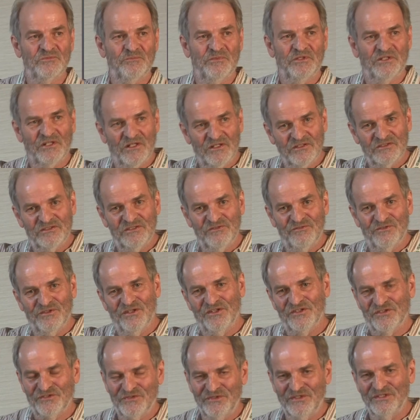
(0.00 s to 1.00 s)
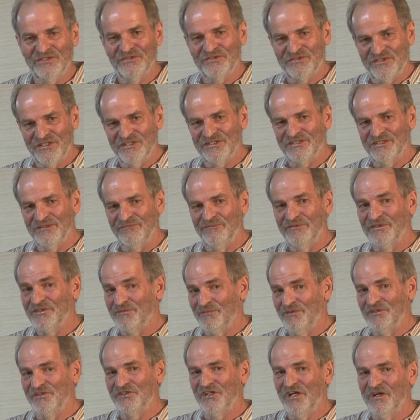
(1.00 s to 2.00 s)
productive clostridial system that's
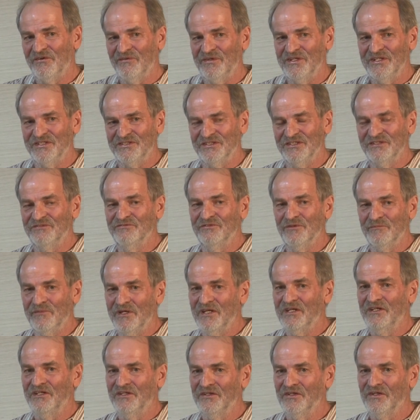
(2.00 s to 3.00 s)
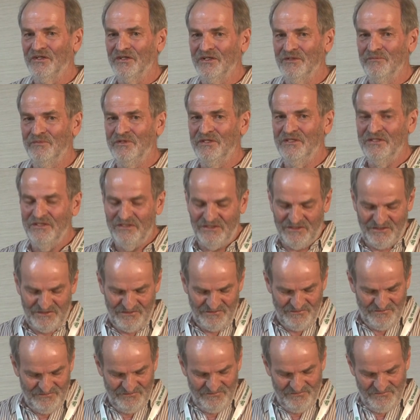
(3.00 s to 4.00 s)
been generated for making IBE.
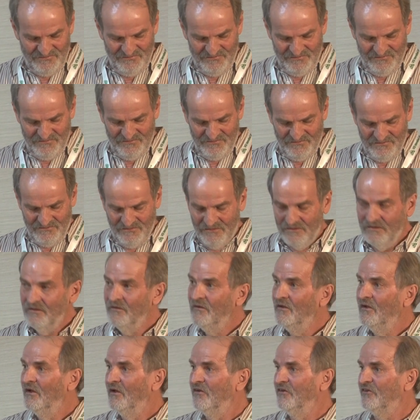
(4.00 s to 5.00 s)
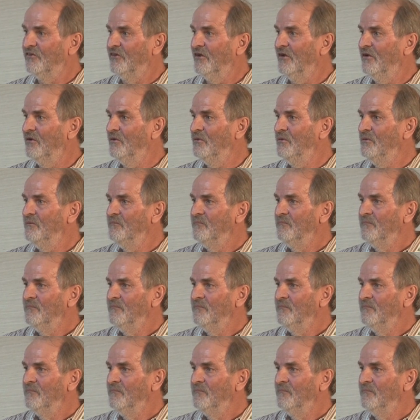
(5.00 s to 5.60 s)
And so